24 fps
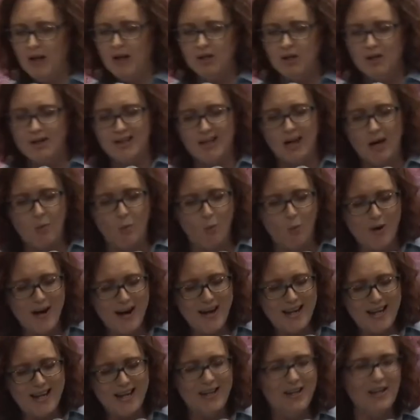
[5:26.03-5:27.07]
So you say,
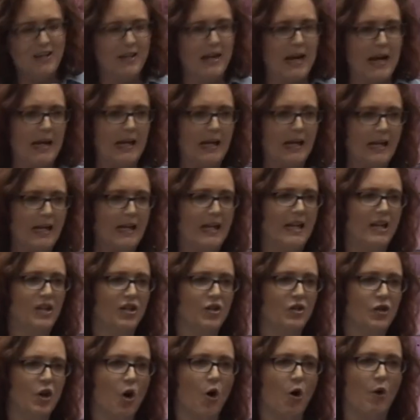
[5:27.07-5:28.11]
what is a
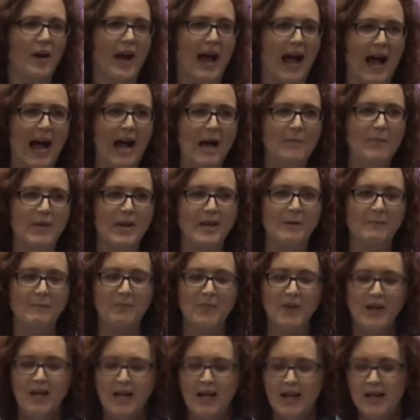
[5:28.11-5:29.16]
keystone habit?
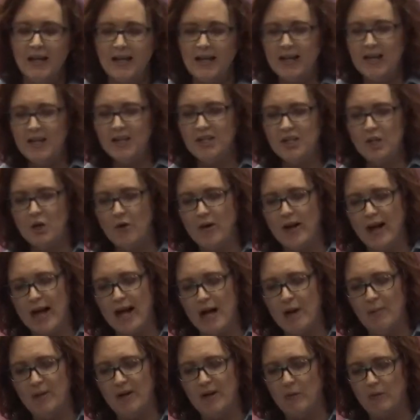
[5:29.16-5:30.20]
A keystone
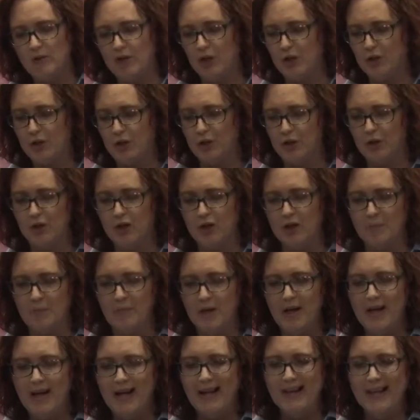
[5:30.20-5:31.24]
habit, it was a term
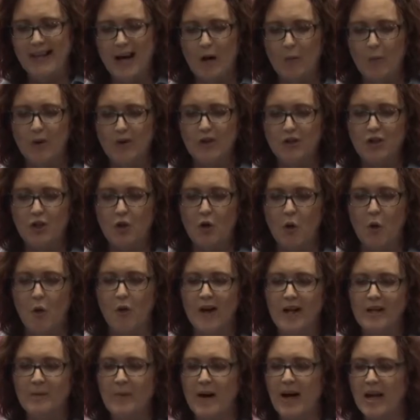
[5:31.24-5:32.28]
that was
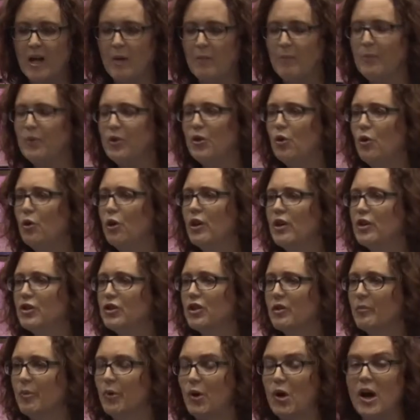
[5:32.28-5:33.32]
coined by a
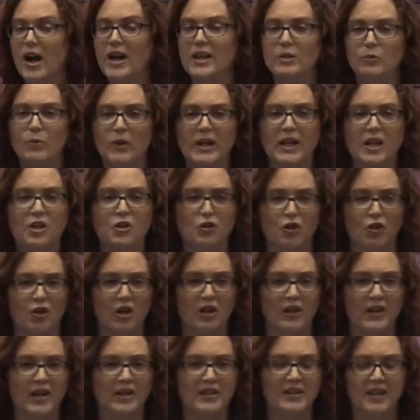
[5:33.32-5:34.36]
Pulitzer Prize-winning
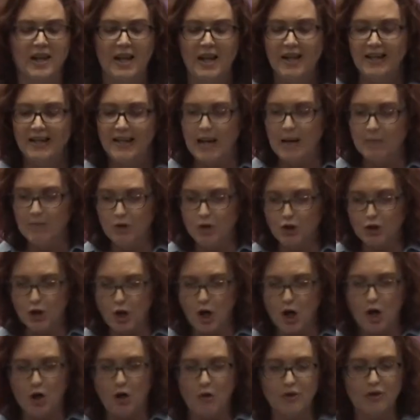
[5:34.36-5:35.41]
journalist named
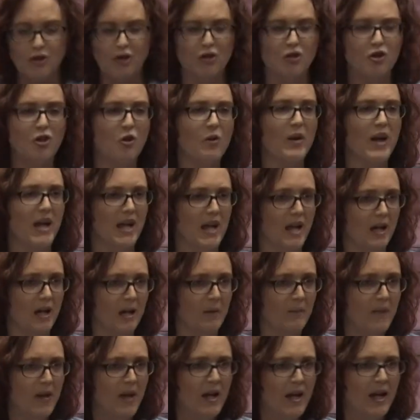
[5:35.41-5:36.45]
Charles Duhigg,
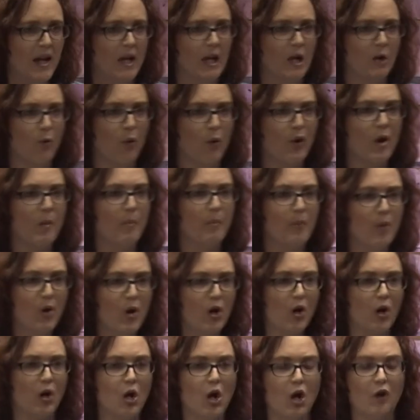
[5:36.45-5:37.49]
and he wrote a
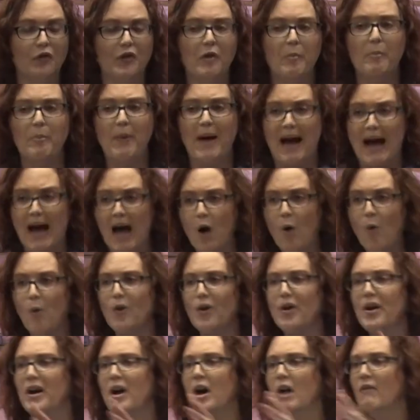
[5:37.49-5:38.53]
book called The
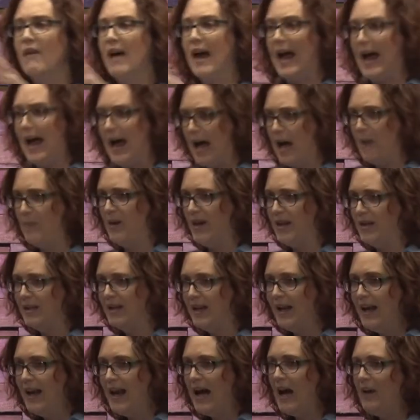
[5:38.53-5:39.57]
Power of a Habit.
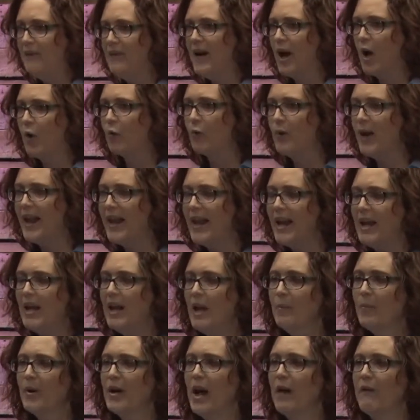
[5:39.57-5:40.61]
I've not read it,
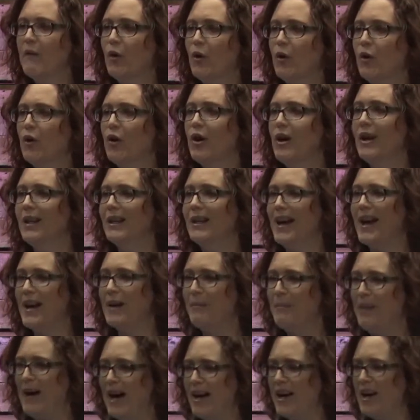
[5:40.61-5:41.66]
but I've heard a lot
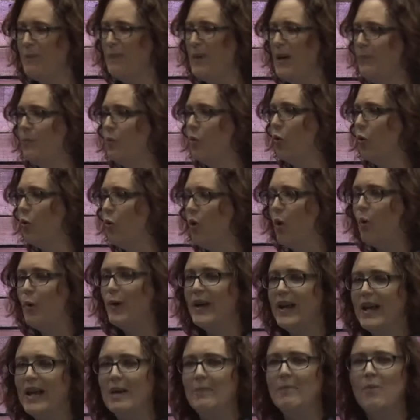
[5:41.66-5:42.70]
about it. People quote
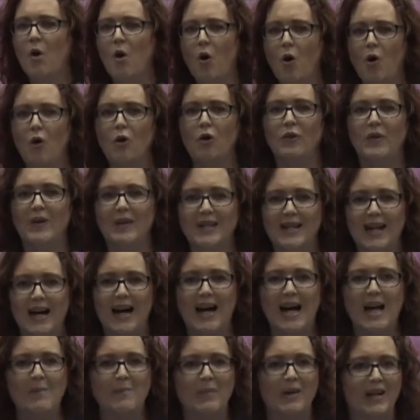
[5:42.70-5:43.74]
him all the
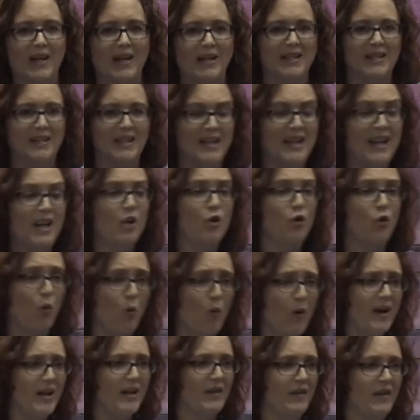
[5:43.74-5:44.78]
time because he
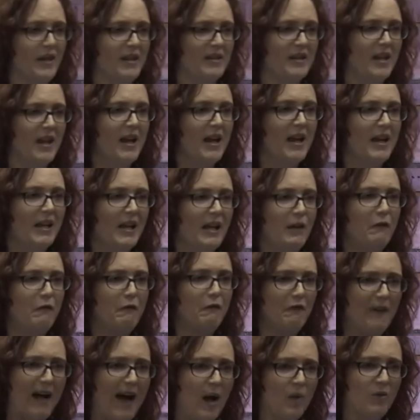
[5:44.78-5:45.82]
coined this. He
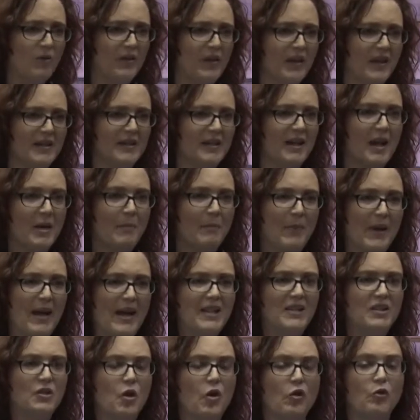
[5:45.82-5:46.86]
found this
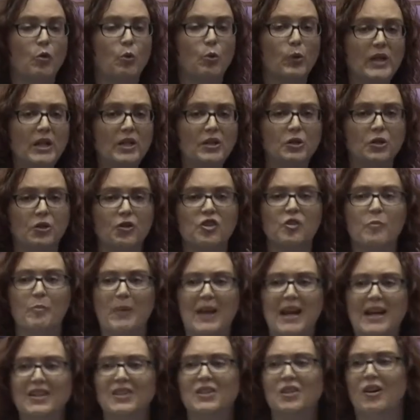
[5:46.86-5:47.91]
based on research,
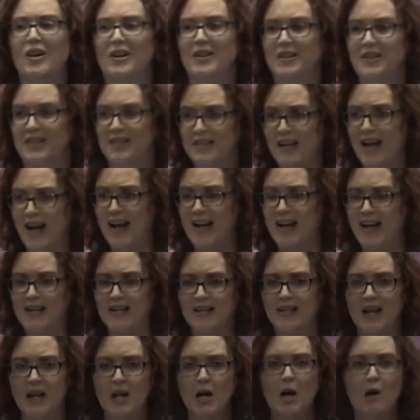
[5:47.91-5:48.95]
based on
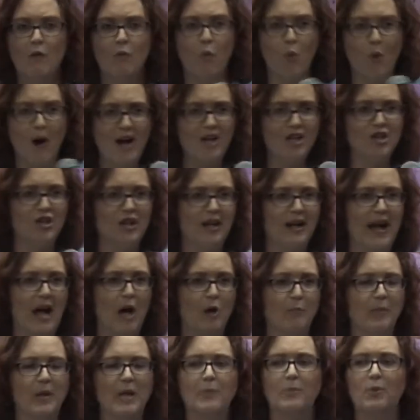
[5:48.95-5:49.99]
science of watching how
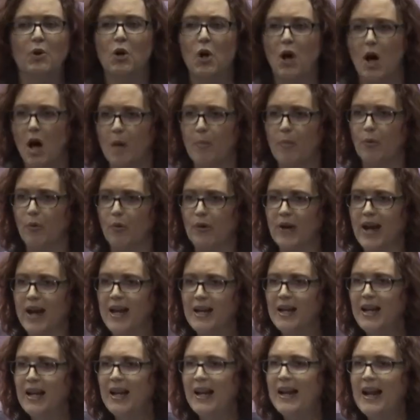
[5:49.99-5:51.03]
people
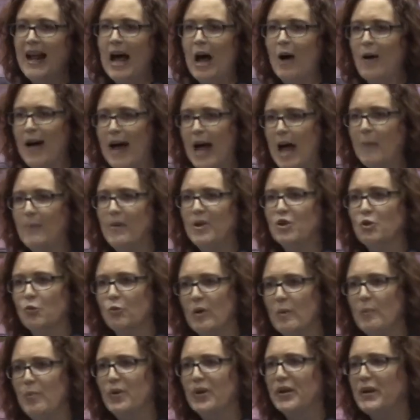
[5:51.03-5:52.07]
operate and how habits
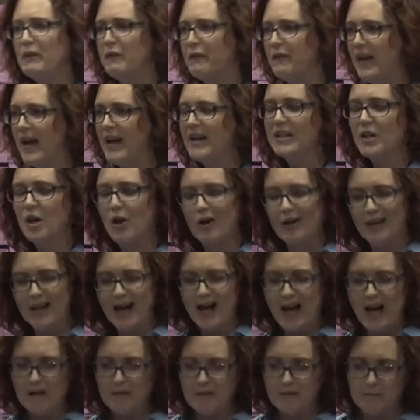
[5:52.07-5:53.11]
ripple and affect our
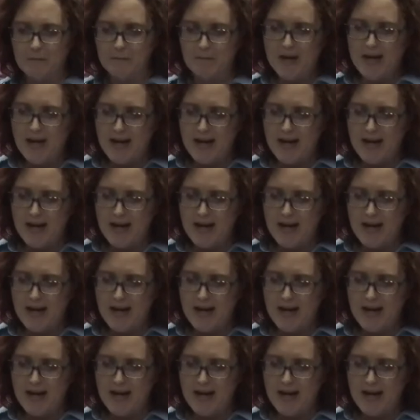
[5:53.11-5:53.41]
life.